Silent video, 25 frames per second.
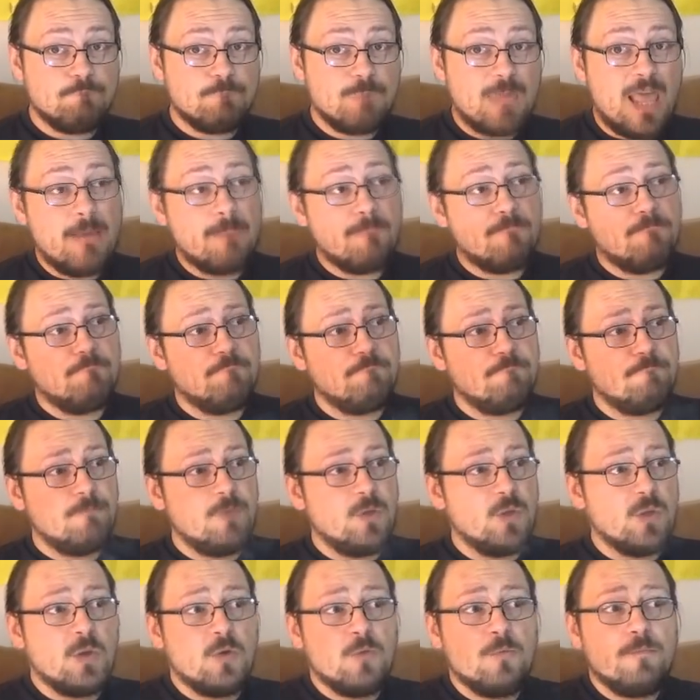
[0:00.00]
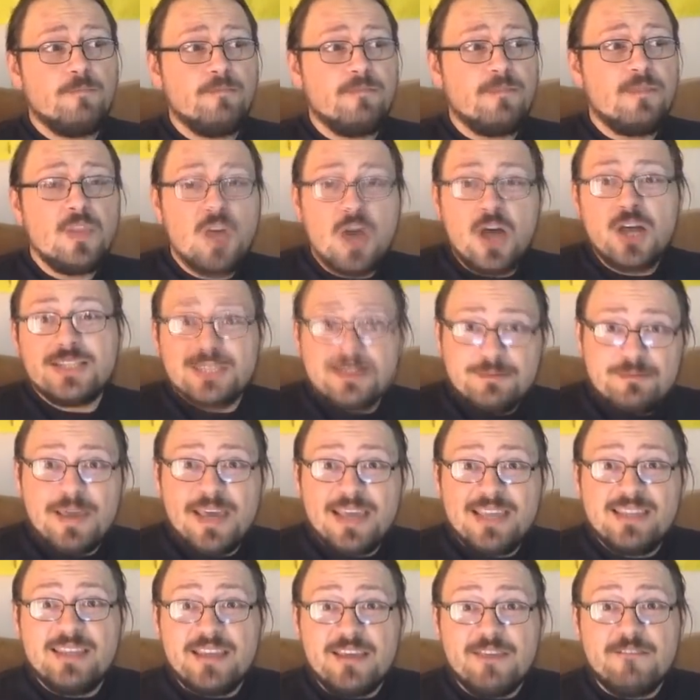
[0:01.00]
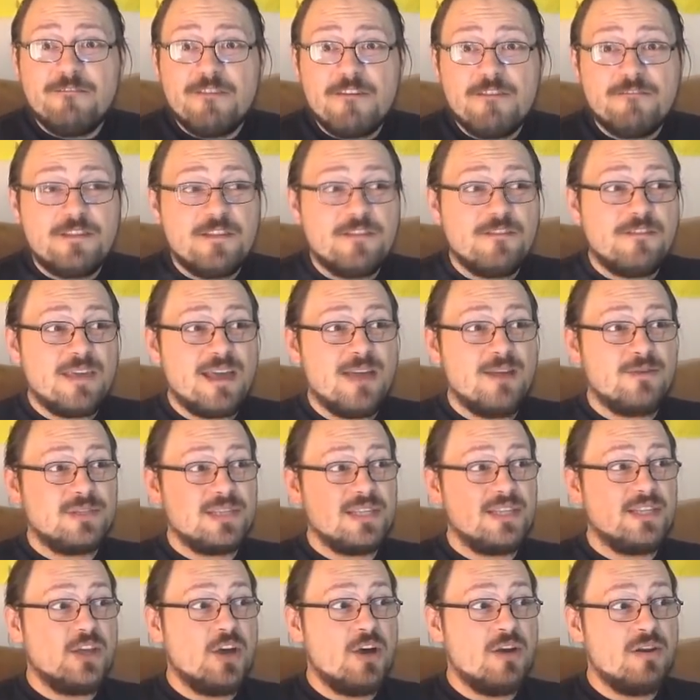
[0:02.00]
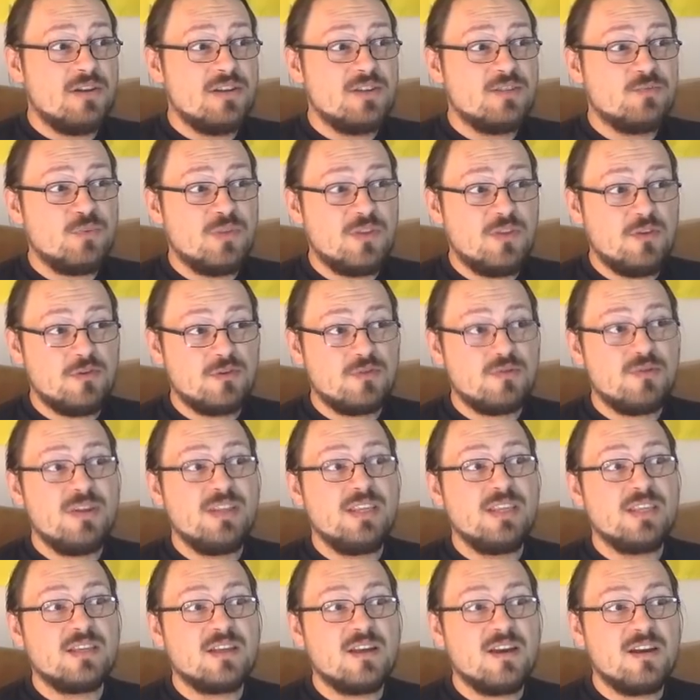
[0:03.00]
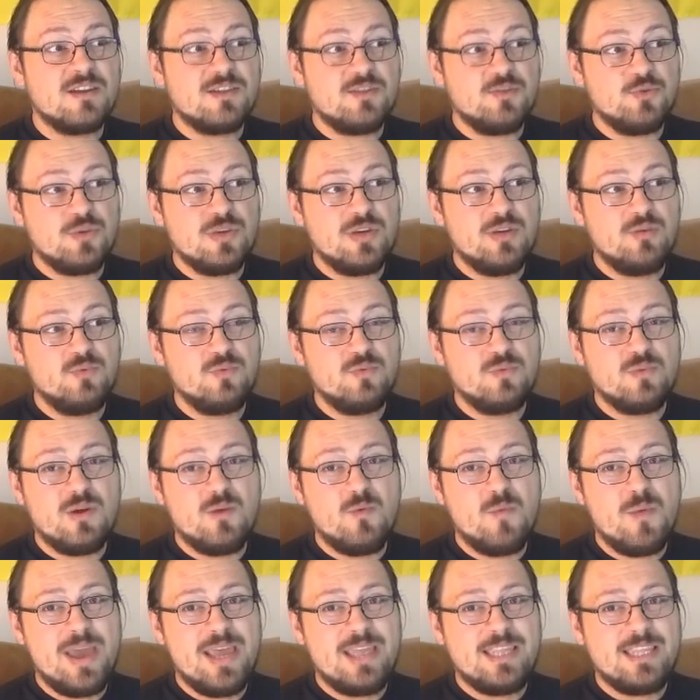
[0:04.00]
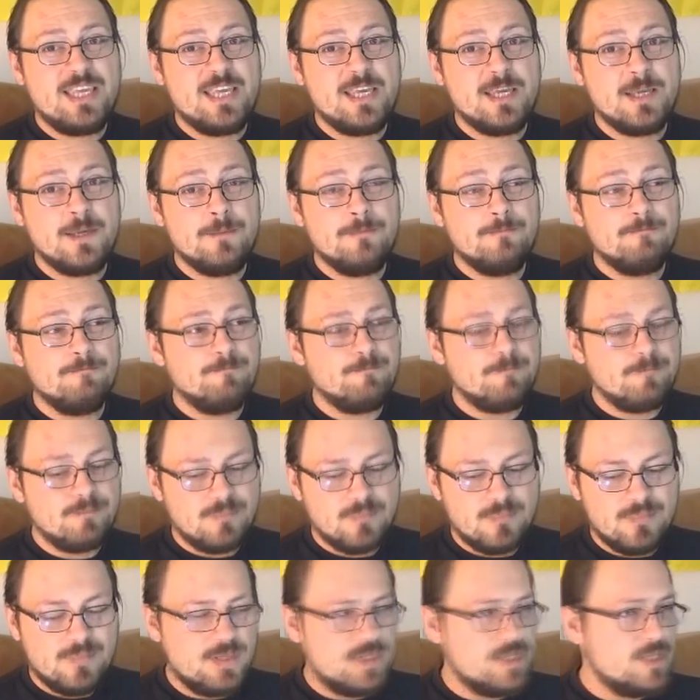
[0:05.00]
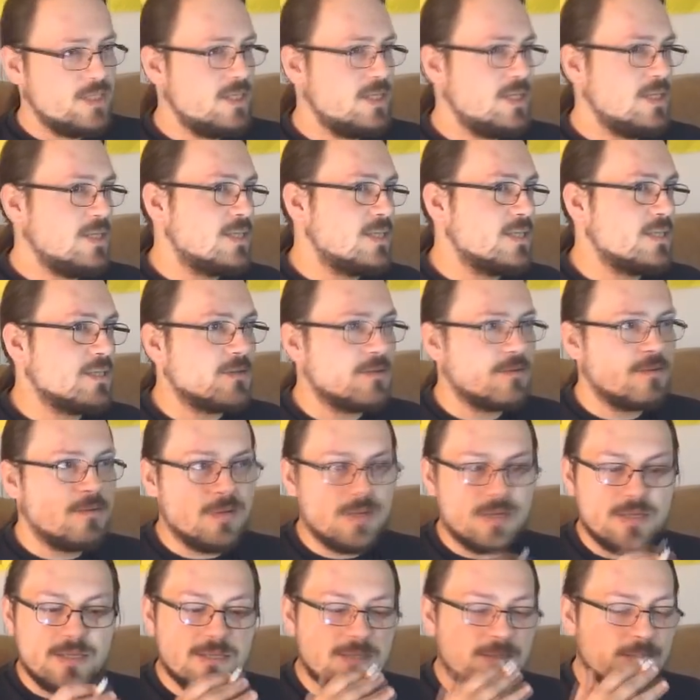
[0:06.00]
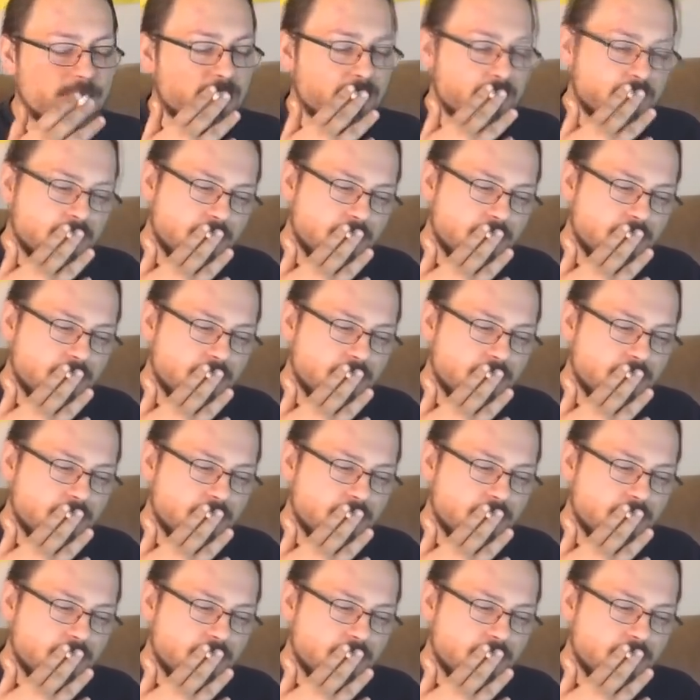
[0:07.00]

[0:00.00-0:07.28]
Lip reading: Like, you know, not spending $50,000 with your credit card to go to a wedding. Jesus Christ.